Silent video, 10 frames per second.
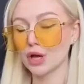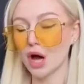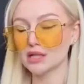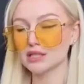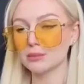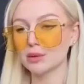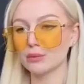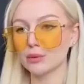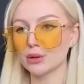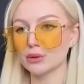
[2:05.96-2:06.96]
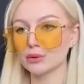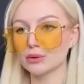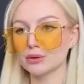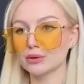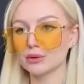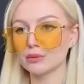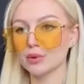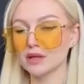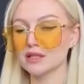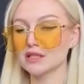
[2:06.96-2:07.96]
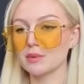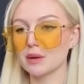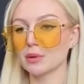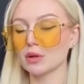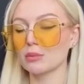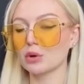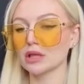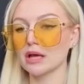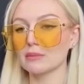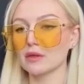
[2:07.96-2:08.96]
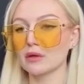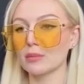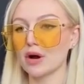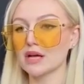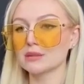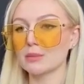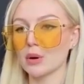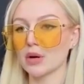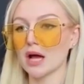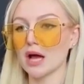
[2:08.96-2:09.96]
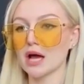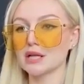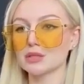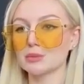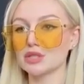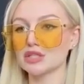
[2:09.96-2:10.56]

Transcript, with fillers: Not to be rude, but these people are more lame than the prize pony I had to